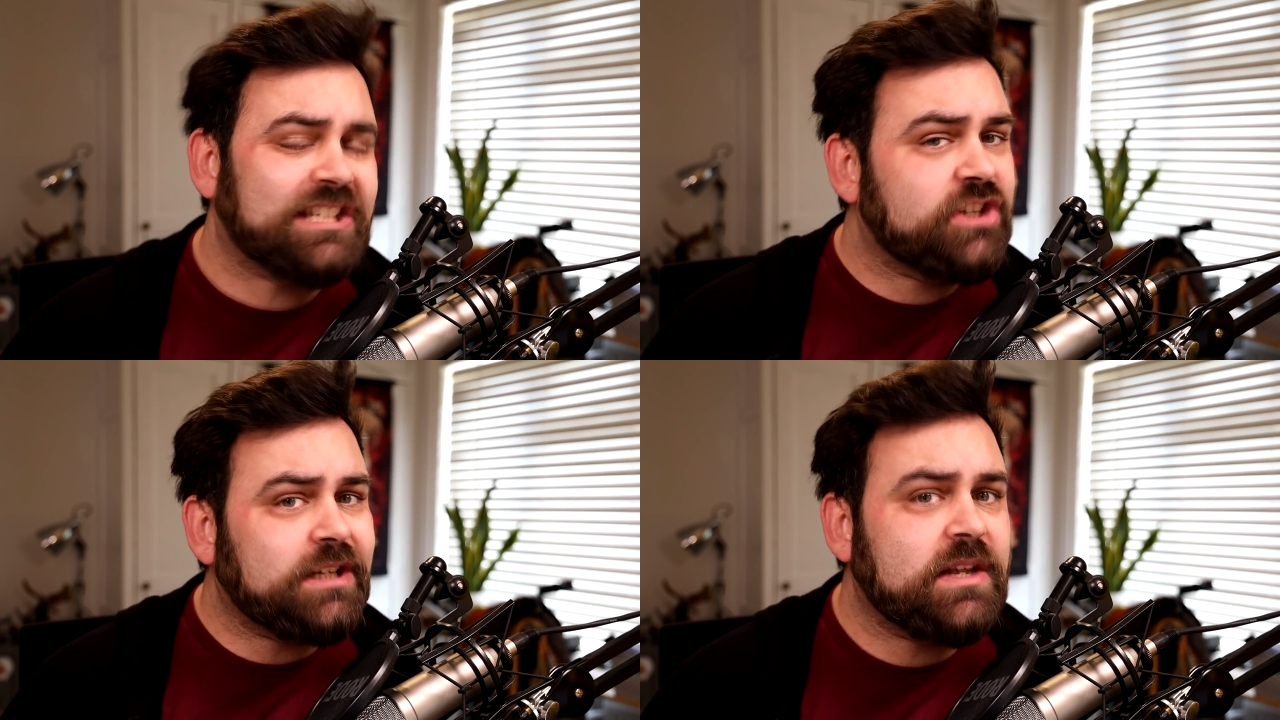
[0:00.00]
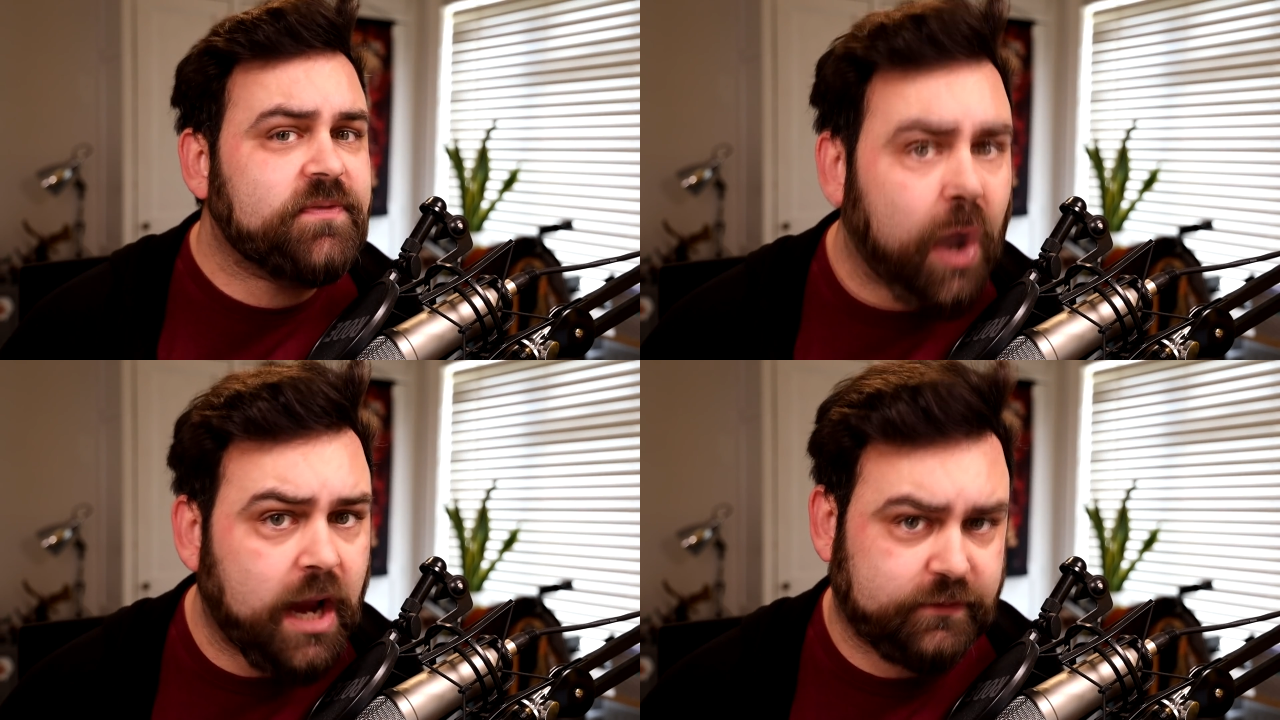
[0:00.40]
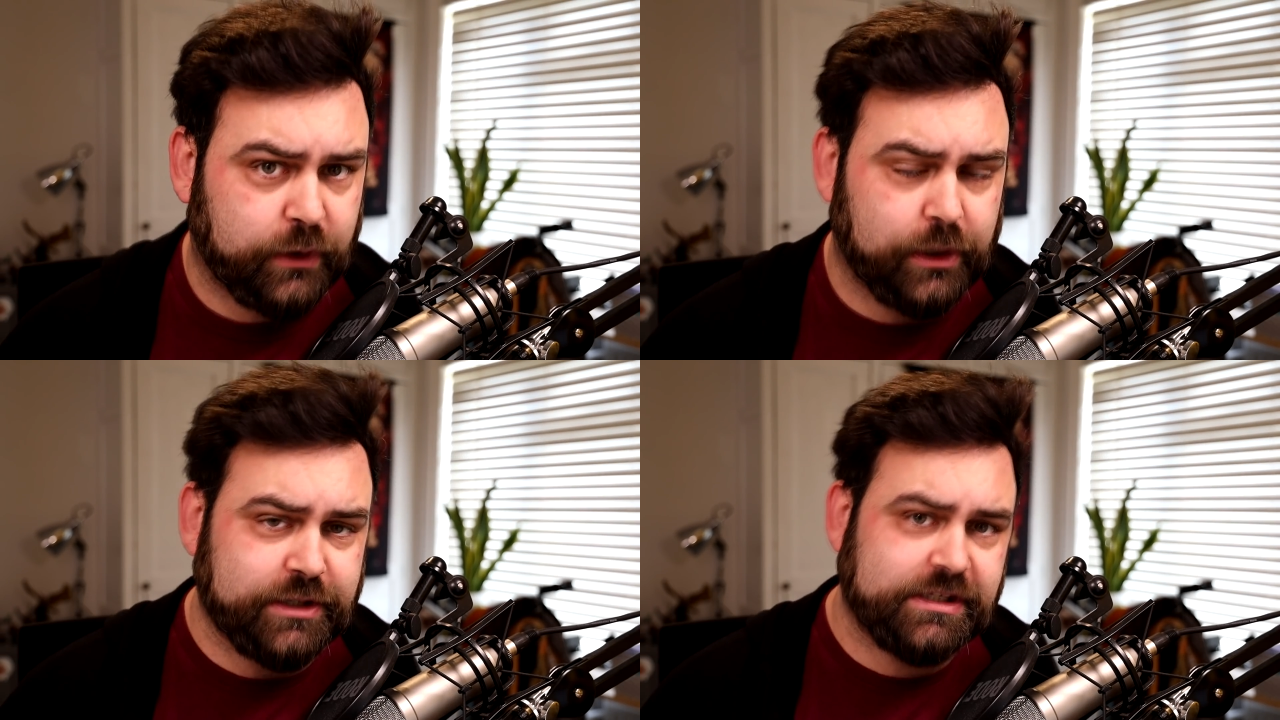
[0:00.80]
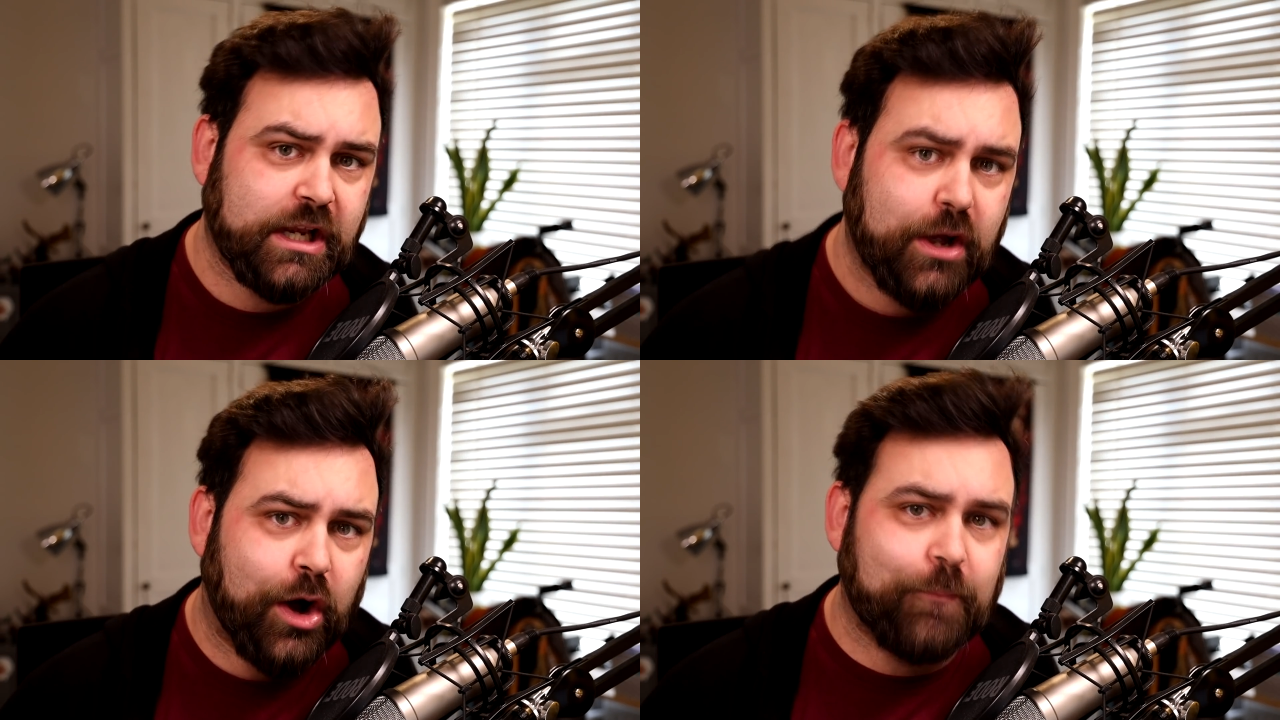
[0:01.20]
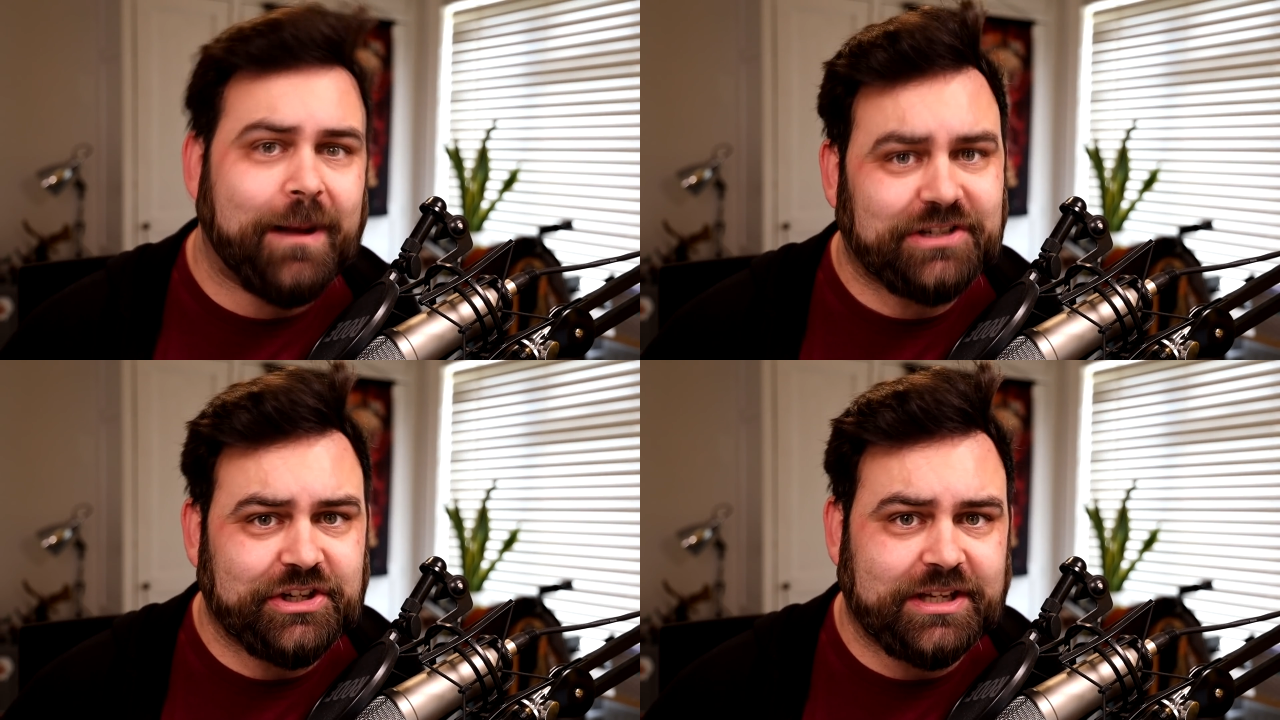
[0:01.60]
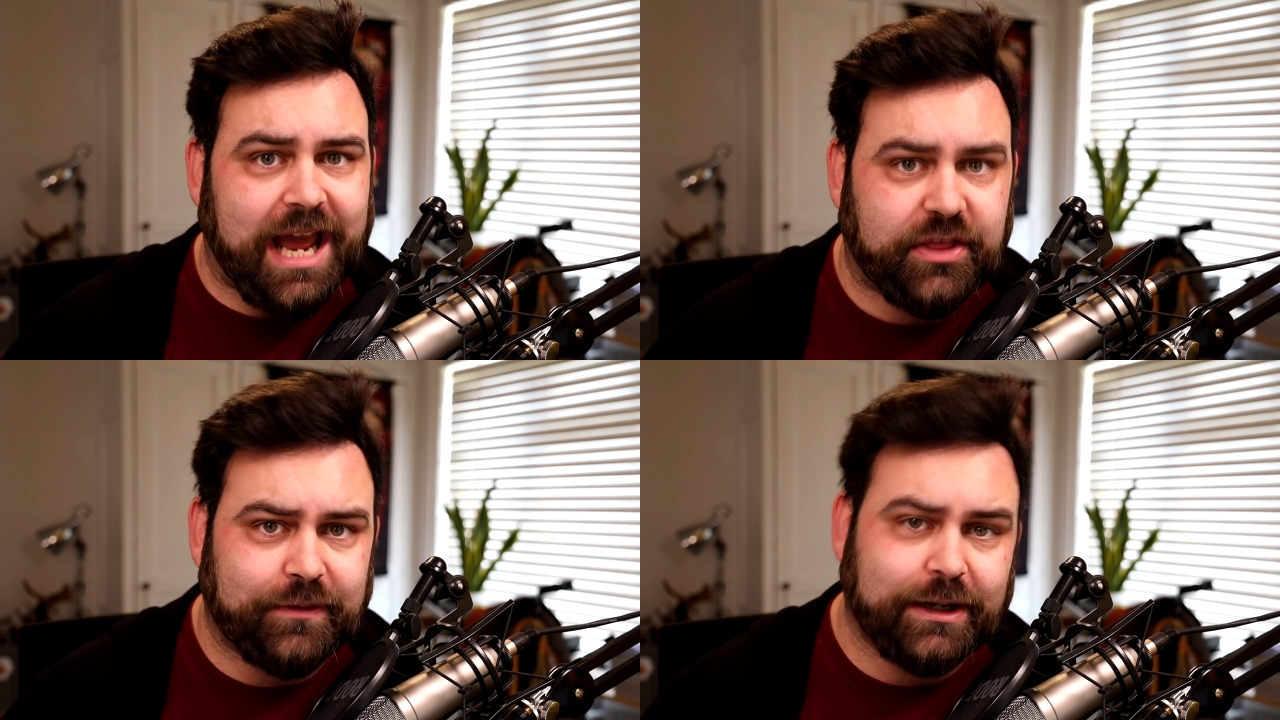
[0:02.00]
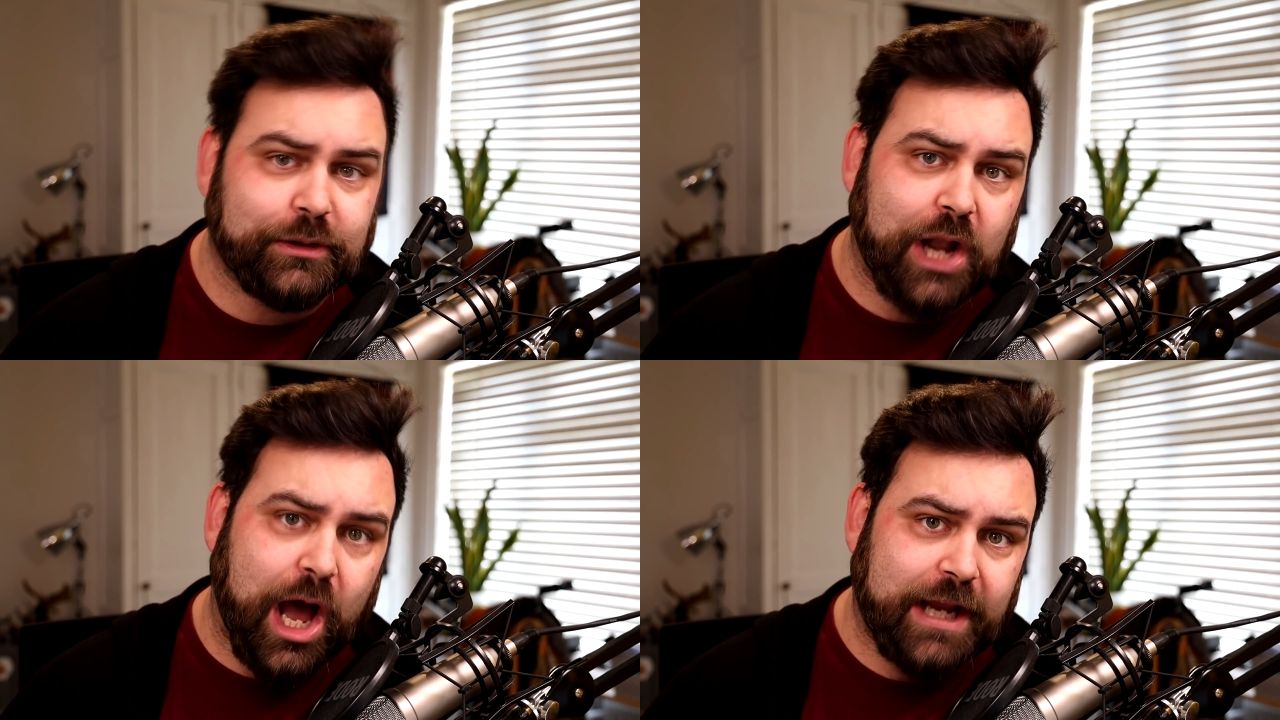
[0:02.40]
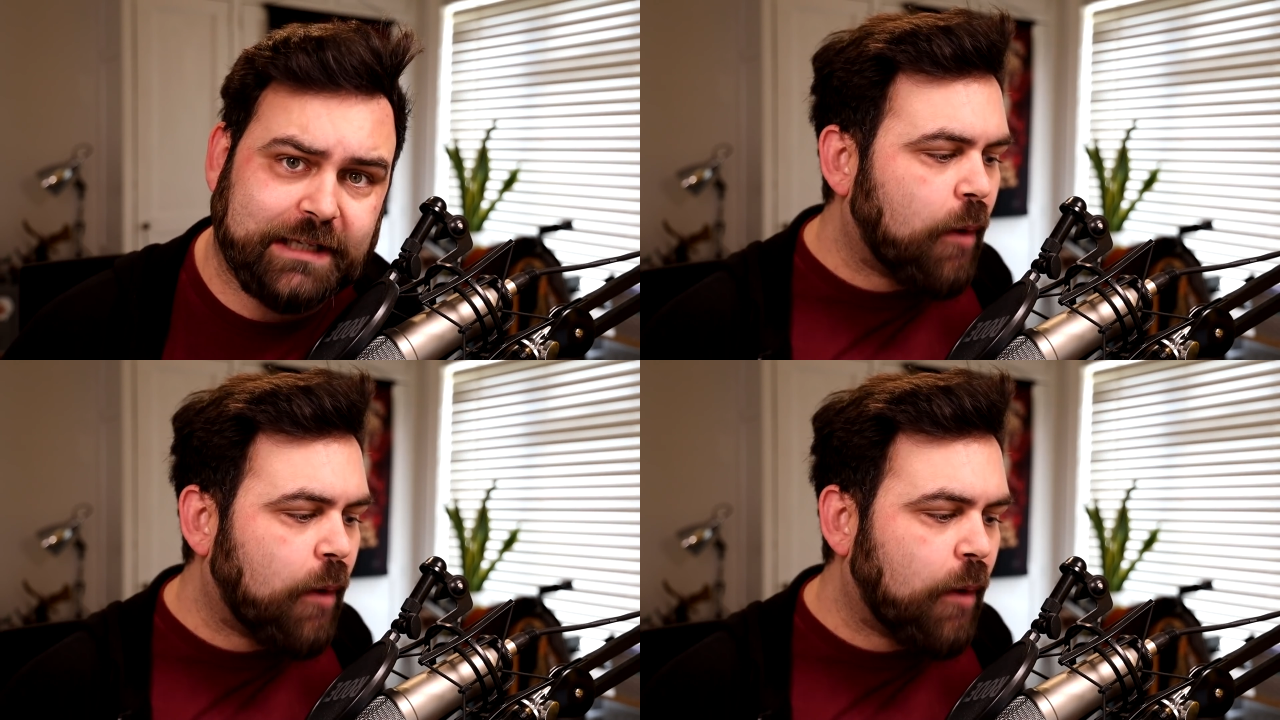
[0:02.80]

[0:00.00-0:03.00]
it's ninety-five dollars on Magic the Gathering Online.